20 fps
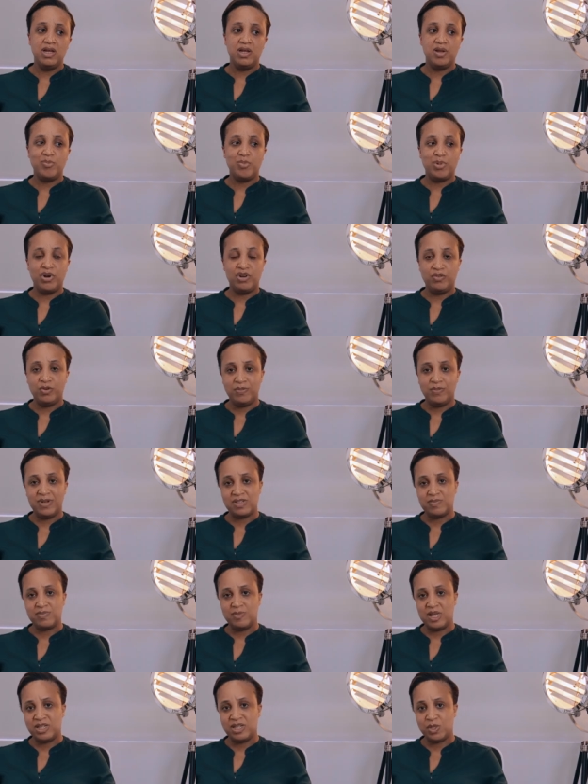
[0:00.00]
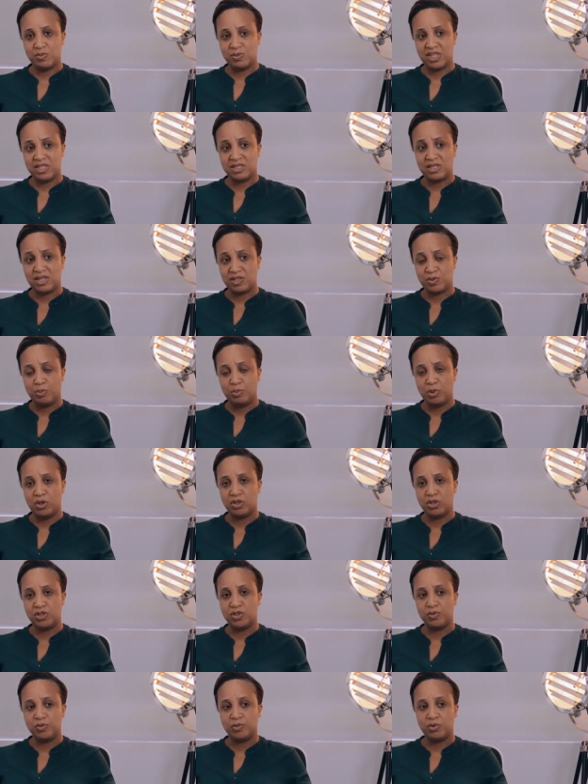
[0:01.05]
in performance management as
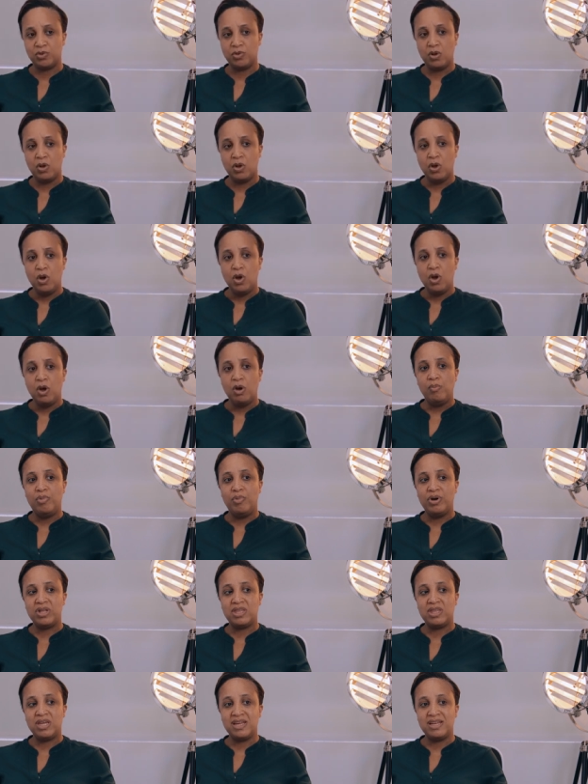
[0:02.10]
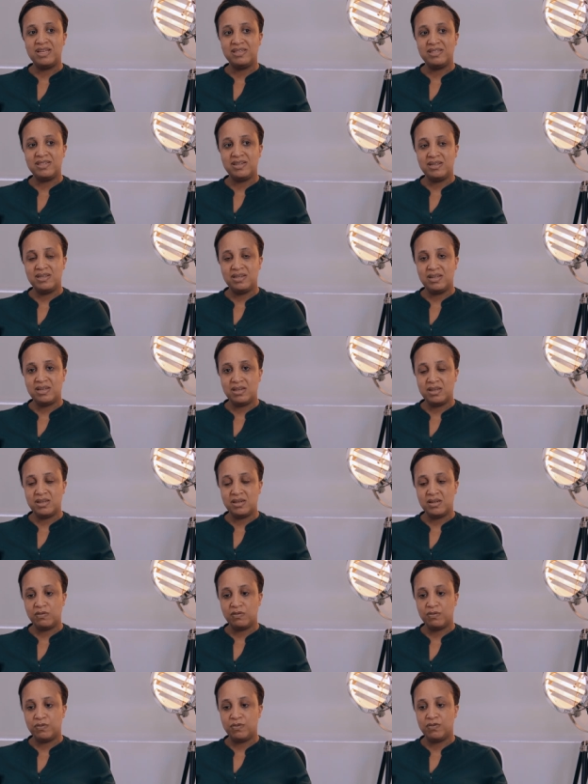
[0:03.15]
possible. But there is a
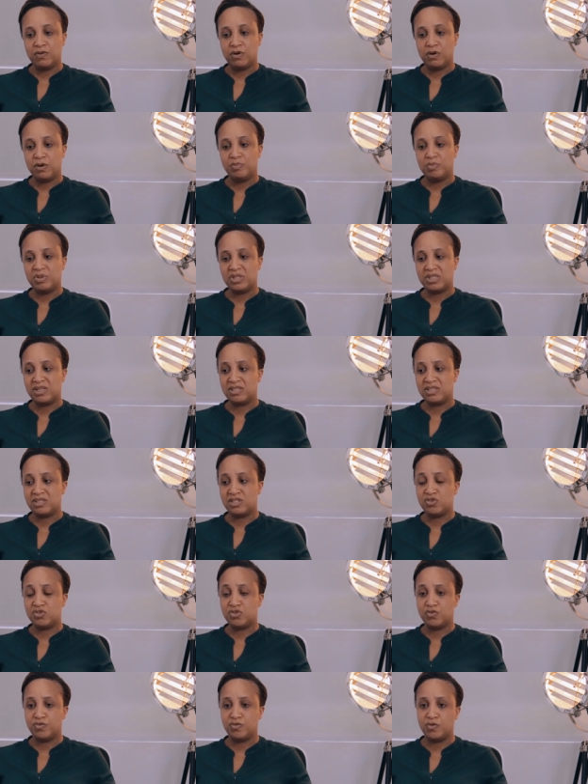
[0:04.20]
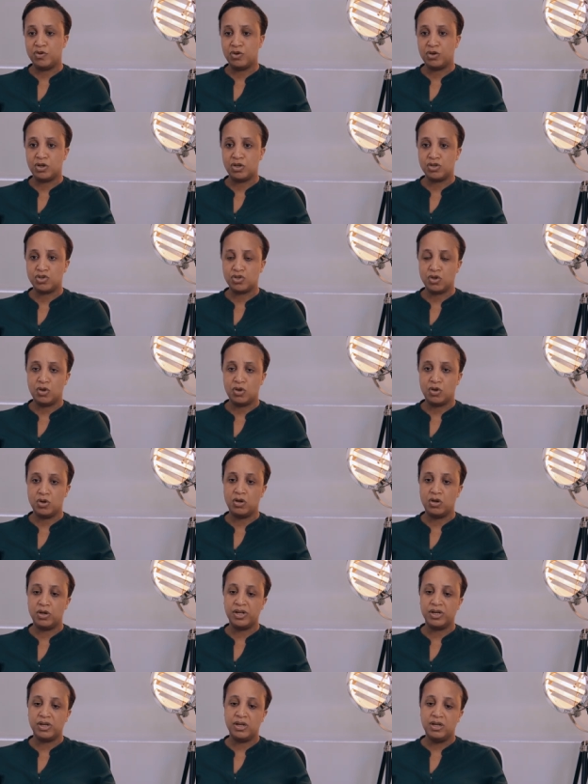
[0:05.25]
need for businesses to focus
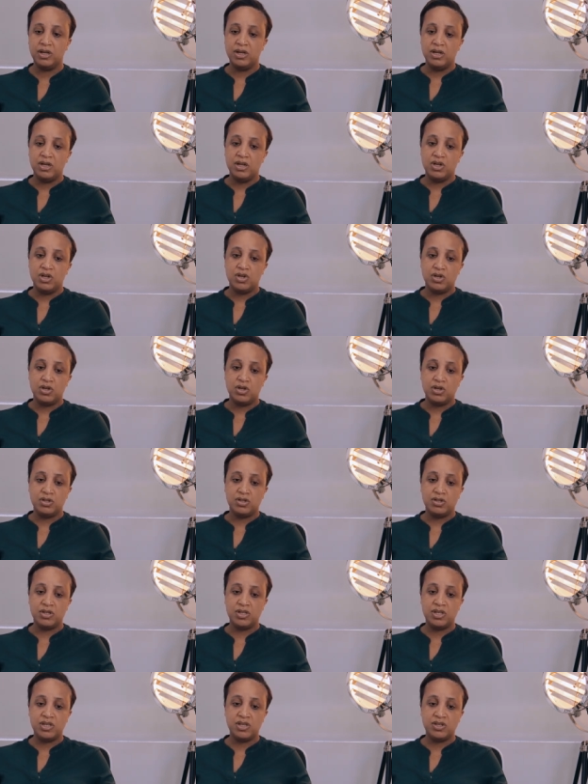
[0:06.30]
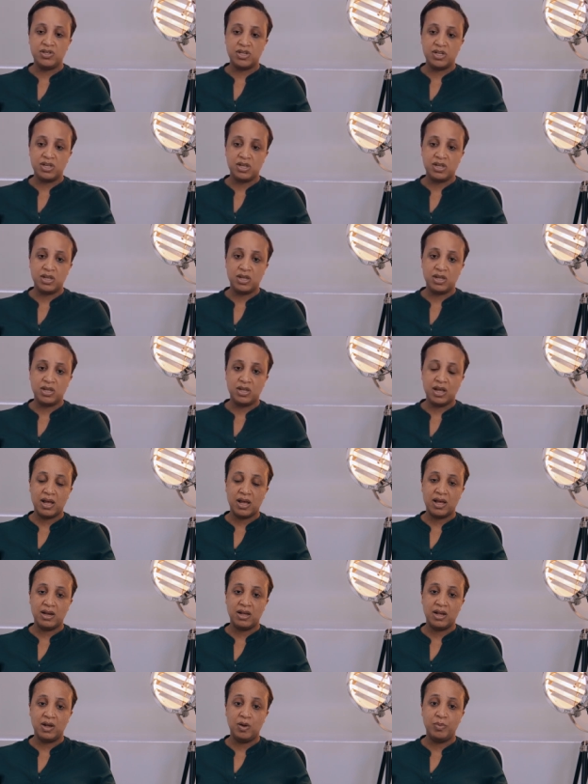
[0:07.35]
on teaching
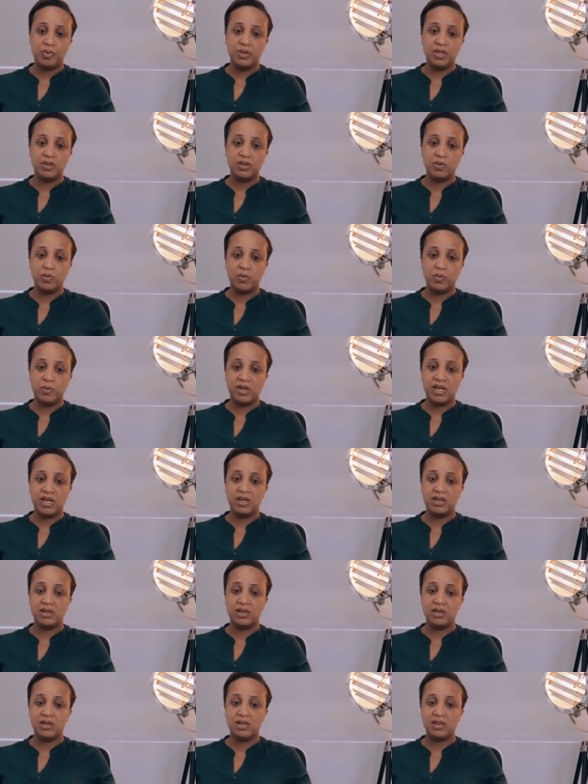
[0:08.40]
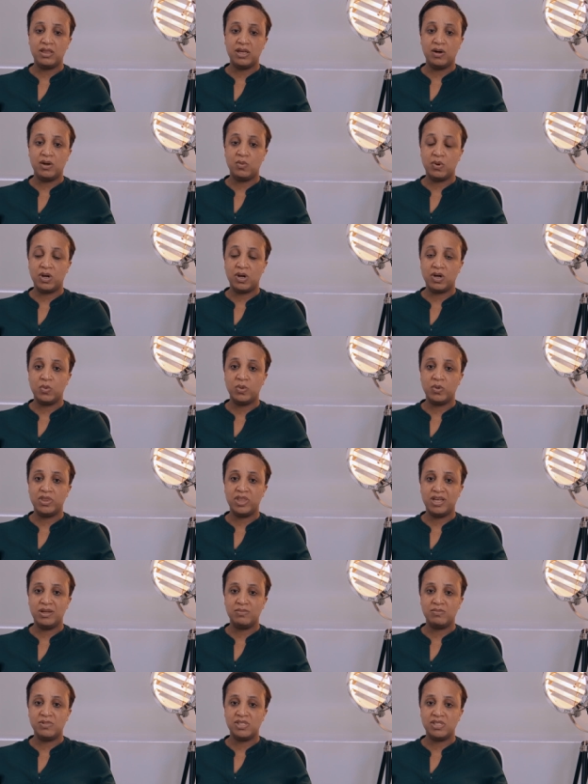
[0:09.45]
and helping the women that work with
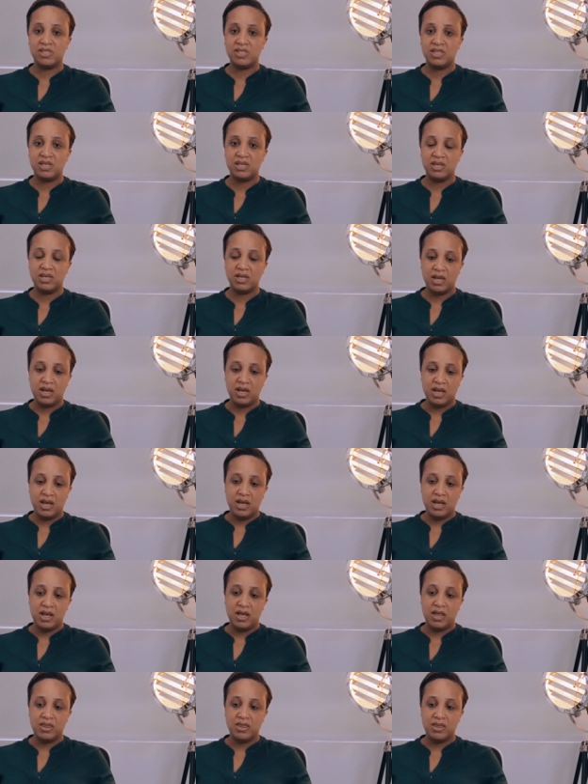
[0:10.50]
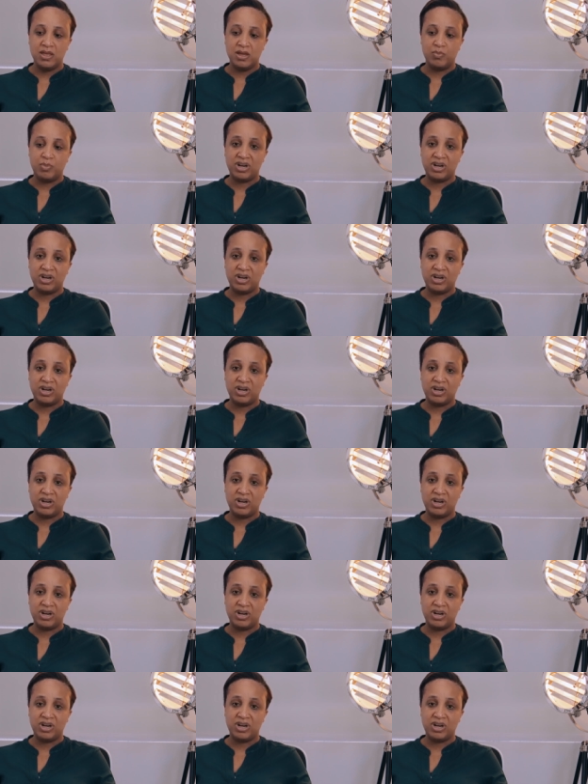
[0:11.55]
them see the